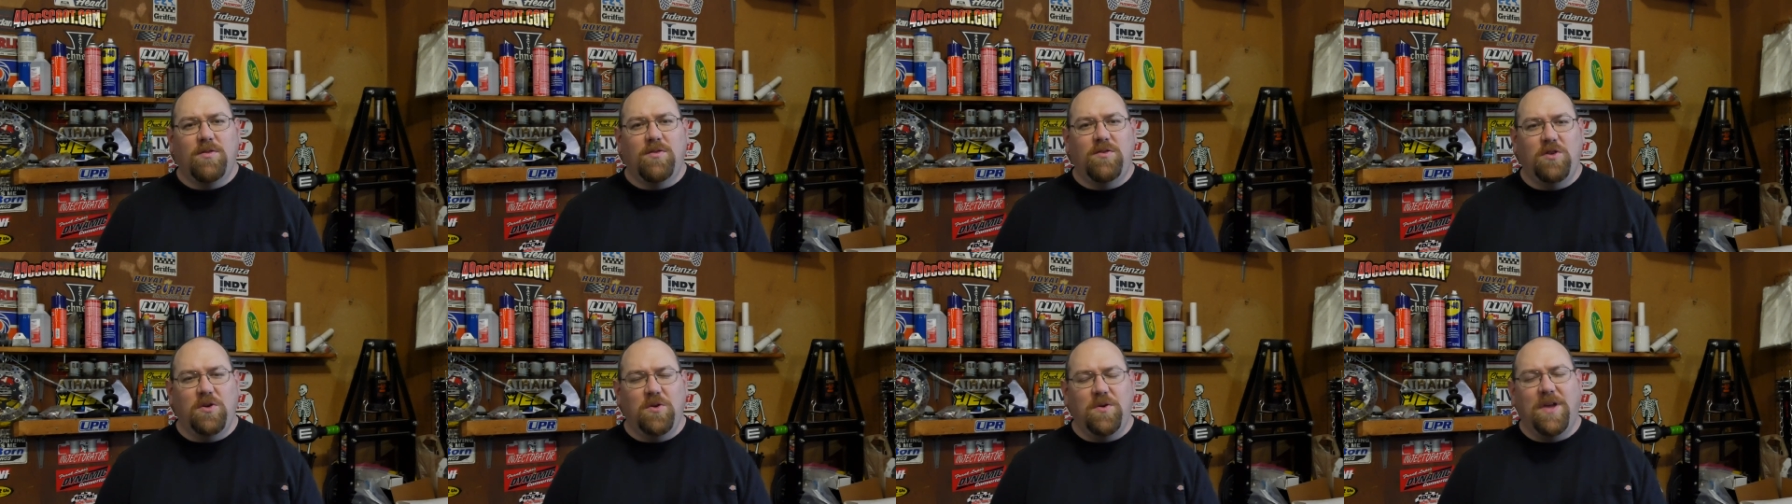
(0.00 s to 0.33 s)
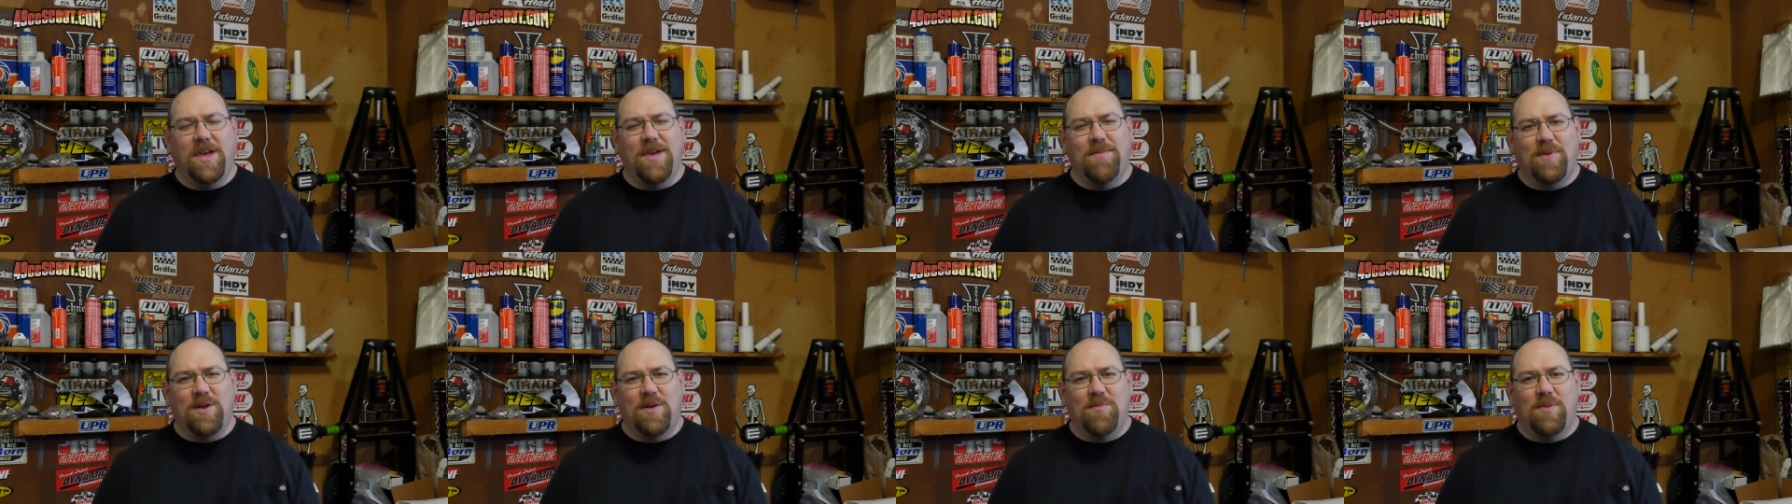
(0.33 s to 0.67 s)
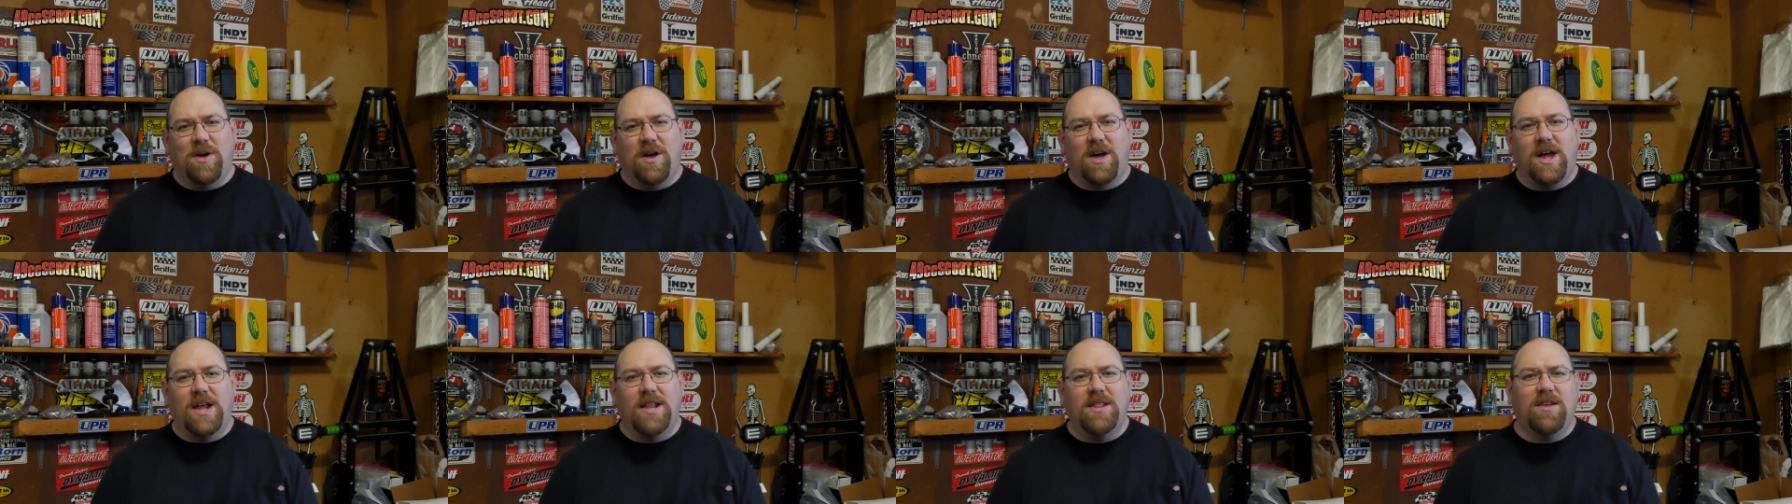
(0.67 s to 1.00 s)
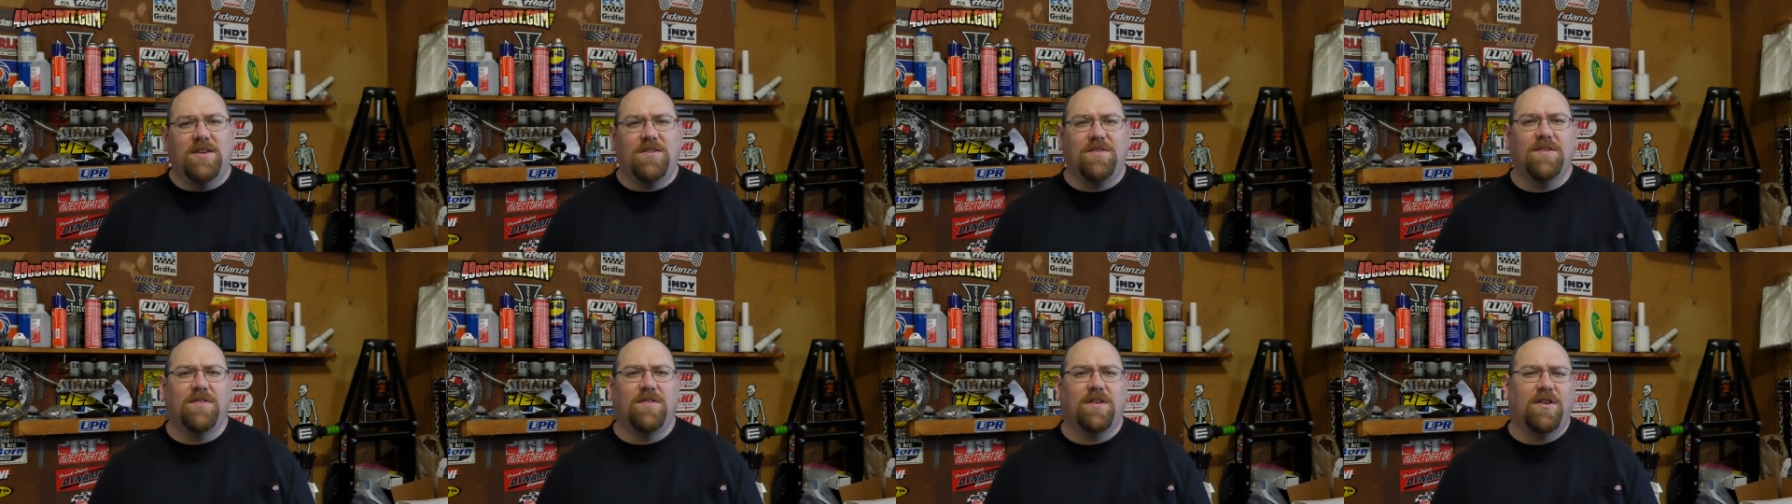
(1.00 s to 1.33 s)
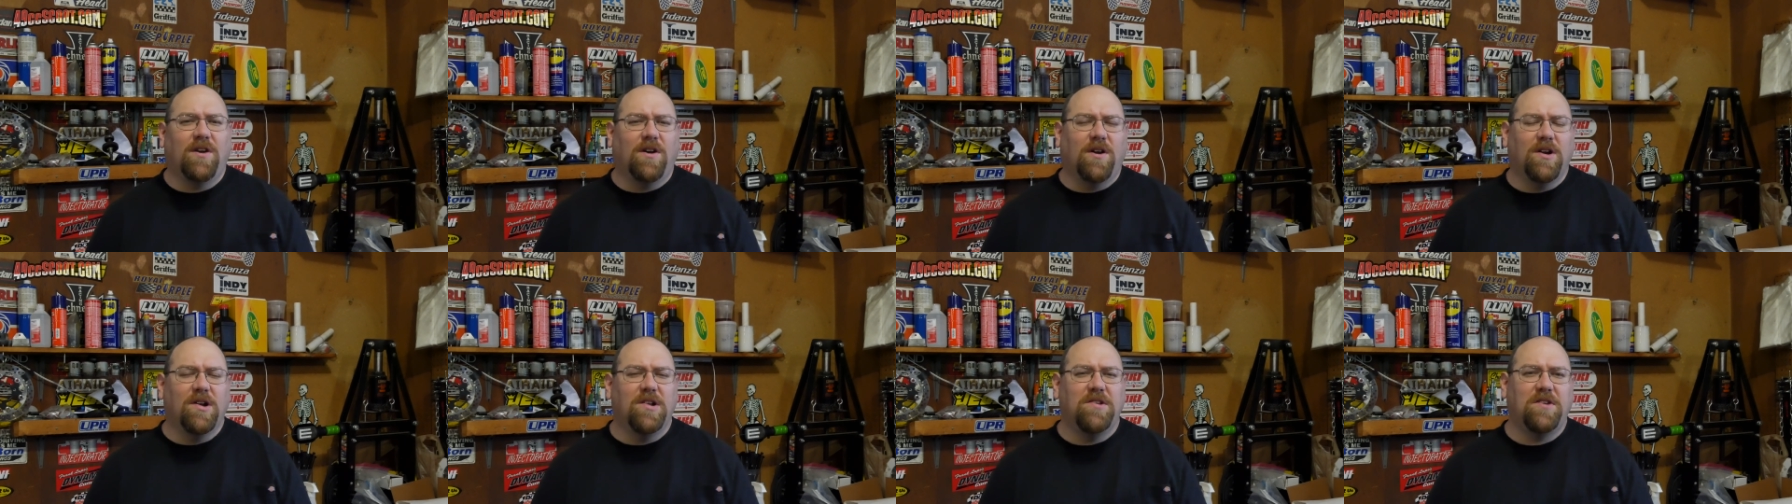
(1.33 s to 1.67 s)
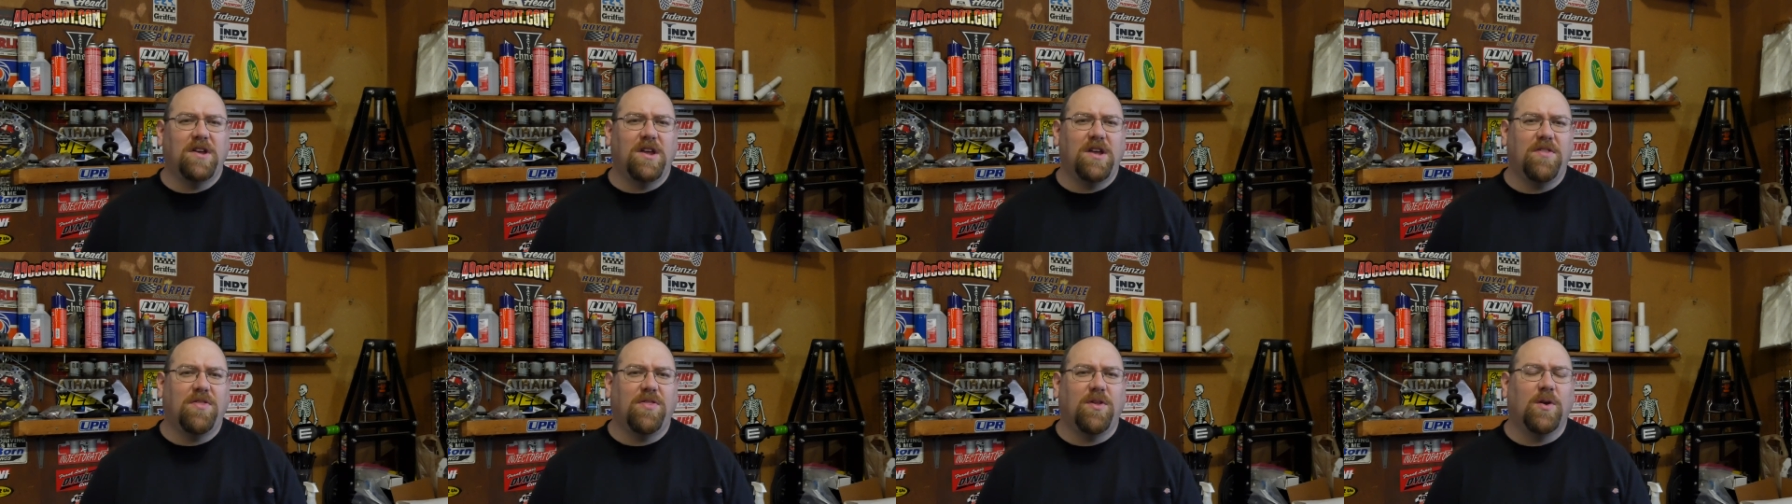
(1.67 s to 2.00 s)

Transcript: Do keep in mind this is an R J